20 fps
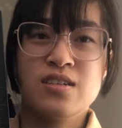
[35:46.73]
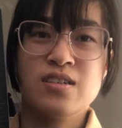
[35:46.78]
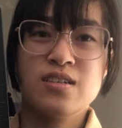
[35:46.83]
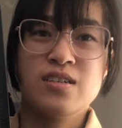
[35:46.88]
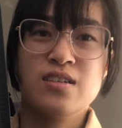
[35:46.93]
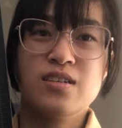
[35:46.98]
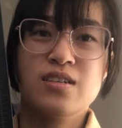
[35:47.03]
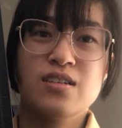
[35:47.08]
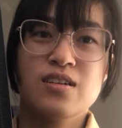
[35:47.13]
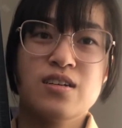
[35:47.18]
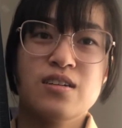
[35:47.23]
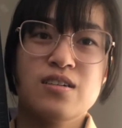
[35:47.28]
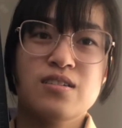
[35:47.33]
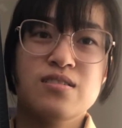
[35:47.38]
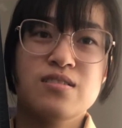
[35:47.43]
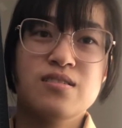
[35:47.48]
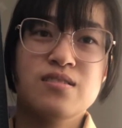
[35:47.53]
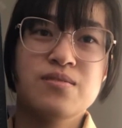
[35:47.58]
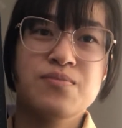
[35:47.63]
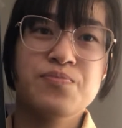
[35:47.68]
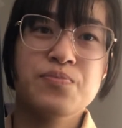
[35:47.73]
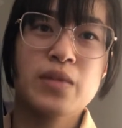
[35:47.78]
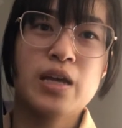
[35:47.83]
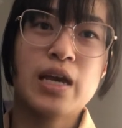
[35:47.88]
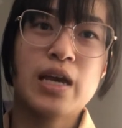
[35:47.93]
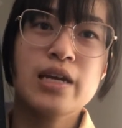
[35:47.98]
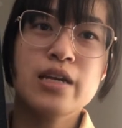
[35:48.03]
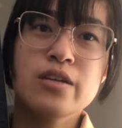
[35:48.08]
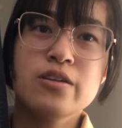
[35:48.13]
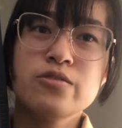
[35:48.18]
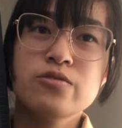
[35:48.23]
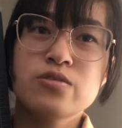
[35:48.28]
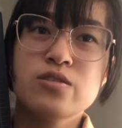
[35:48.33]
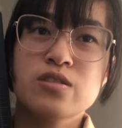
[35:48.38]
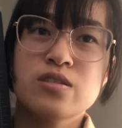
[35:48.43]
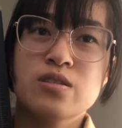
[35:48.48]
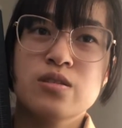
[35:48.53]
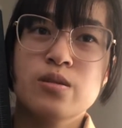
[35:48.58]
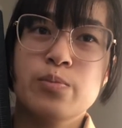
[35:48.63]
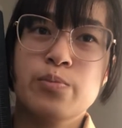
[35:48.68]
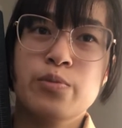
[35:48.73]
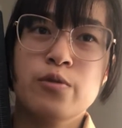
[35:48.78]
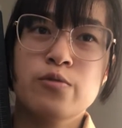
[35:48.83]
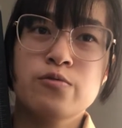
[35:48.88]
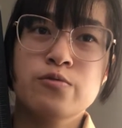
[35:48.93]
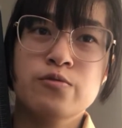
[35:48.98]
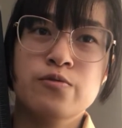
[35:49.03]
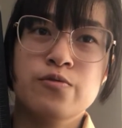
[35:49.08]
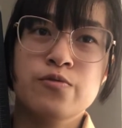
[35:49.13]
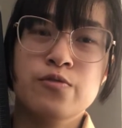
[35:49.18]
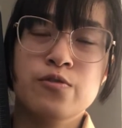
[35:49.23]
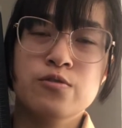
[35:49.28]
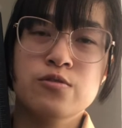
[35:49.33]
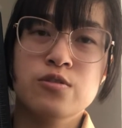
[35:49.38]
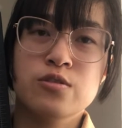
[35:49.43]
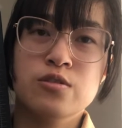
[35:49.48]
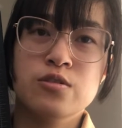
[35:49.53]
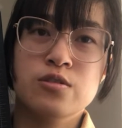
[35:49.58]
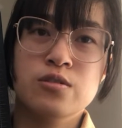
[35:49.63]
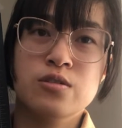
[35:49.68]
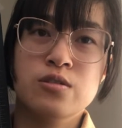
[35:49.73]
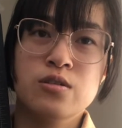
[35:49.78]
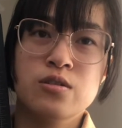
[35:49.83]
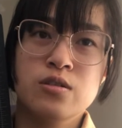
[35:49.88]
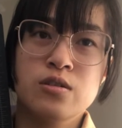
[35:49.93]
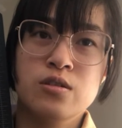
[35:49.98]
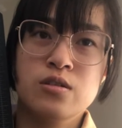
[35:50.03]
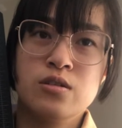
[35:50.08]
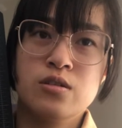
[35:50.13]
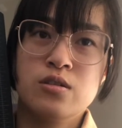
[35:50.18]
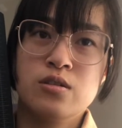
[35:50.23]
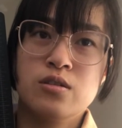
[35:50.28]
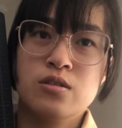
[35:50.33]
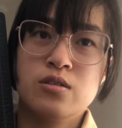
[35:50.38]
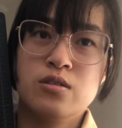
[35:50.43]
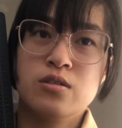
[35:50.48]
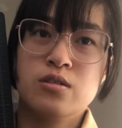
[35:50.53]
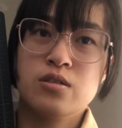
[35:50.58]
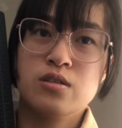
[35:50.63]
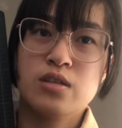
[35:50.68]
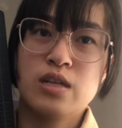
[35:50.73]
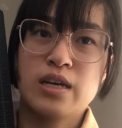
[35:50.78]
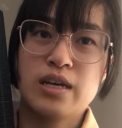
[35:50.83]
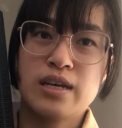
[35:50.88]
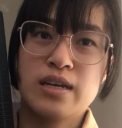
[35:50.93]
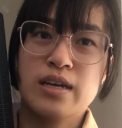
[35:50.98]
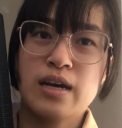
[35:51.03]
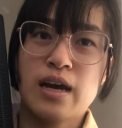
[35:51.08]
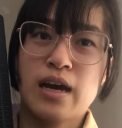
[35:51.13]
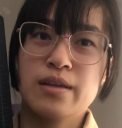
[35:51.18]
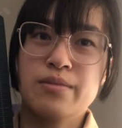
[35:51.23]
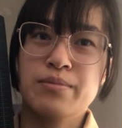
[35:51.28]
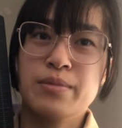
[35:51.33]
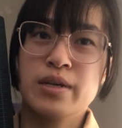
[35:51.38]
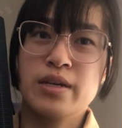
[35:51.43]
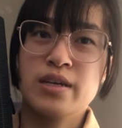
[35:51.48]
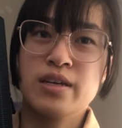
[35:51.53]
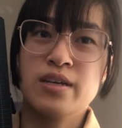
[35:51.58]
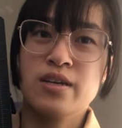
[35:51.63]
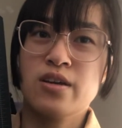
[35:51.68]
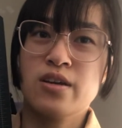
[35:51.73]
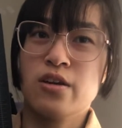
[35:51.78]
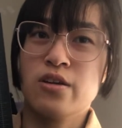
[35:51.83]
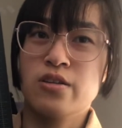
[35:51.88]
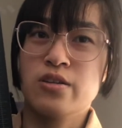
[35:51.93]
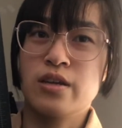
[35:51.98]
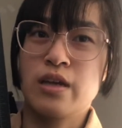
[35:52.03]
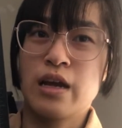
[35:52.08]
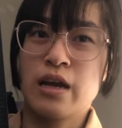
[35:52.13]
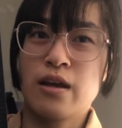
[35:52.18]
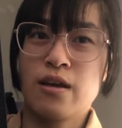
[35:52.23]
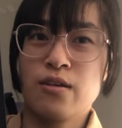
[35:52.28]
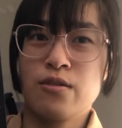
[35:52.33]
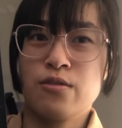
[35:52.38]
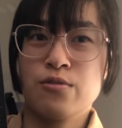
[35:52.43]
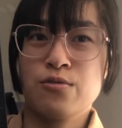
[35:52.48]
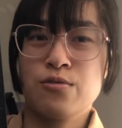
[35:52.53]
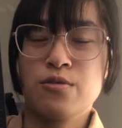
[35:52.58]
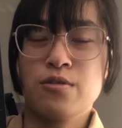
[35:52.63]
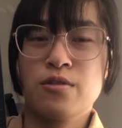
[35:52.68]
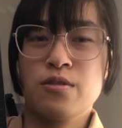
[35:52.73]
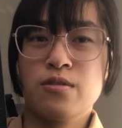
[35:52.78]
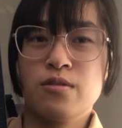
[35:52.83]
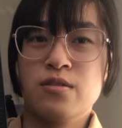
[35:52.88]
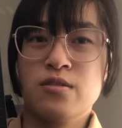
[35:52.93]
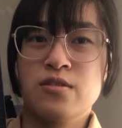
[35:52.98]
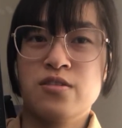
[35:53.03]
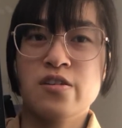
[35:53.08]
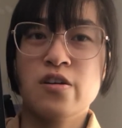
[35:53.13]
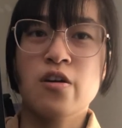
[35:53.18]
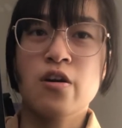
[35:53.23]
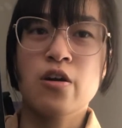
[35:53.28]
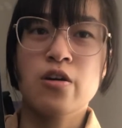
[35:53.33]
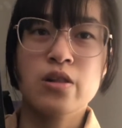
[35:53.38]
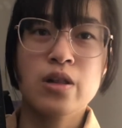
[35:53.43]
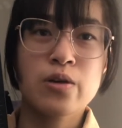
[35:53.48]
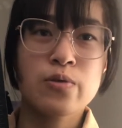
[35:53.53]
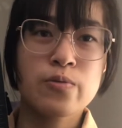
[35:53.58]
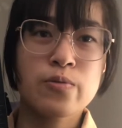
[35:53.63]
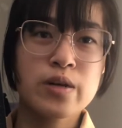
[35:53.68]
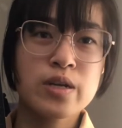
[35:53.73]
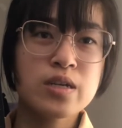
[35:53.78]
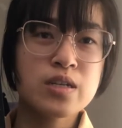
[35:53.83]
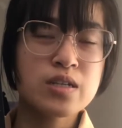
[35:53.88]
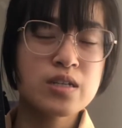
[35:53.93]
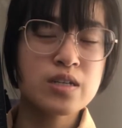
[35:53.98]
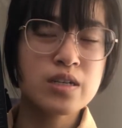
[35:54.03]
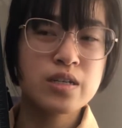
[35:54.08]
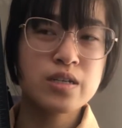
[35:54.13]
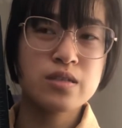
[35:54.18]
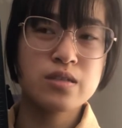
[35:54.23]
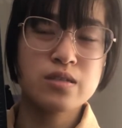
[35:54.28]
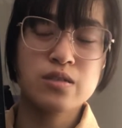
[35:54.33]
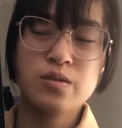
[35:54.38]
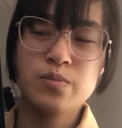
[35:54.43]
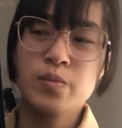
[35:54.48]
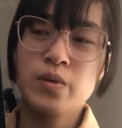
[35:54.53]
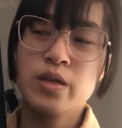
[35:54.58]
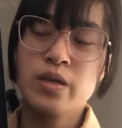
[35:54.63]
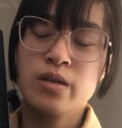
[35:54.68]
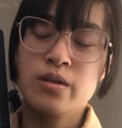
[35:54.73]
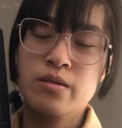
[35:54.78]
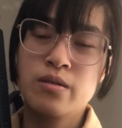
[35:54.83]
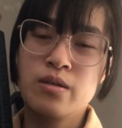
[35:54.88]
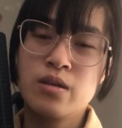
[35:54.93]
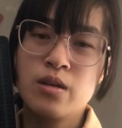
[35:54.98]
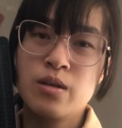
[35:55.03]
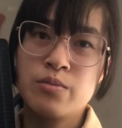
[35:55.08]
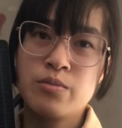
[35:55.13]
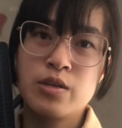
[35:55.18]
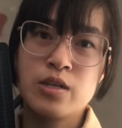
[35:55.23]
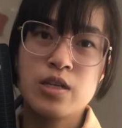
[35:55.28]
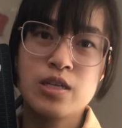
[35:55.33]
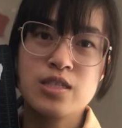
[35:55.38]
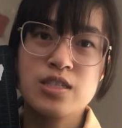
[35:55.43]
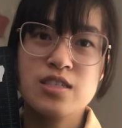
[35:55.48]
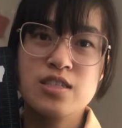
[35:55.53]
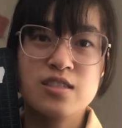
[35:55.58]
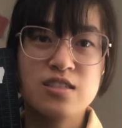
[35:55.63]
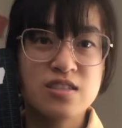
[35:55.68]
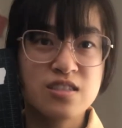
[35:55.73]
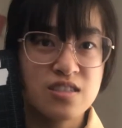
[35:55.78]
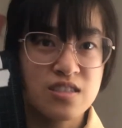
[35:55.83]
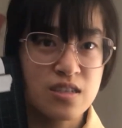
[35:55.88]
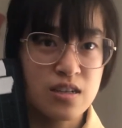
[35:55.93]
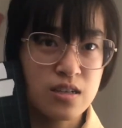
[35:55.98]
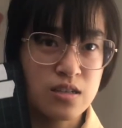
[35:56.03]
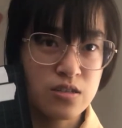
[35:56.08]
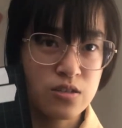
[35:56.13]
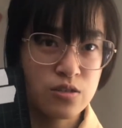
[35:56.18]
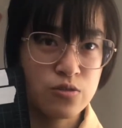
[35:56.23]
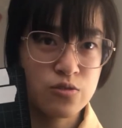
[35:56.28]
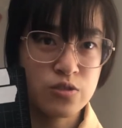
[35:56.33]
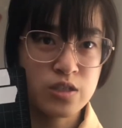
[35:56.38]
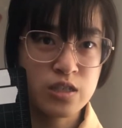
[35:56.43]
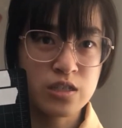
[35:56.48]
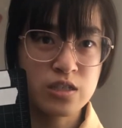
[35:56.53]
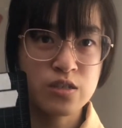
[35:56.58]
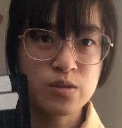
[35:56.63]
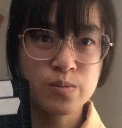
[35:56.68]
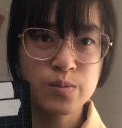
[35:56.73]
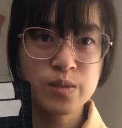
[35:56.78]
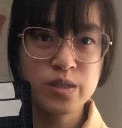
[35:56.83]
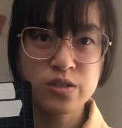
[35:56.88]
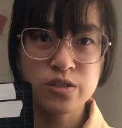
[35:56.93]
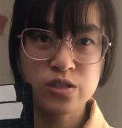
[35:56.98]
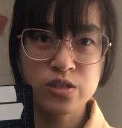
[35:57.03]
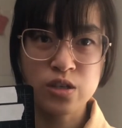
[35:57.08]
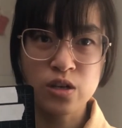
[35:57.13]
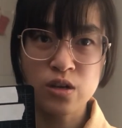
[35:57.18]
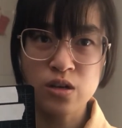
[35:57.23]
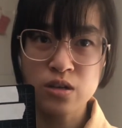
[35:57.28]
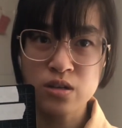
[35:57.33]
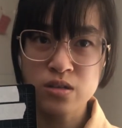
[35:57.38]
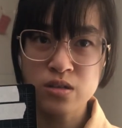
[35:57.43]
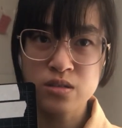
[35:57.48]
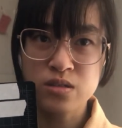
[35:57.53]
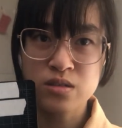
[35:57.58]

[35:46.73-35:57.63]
Yeah. And I used the bone folder to like guide me on how tall I wanted it to be, because this is 2 centimeters tall,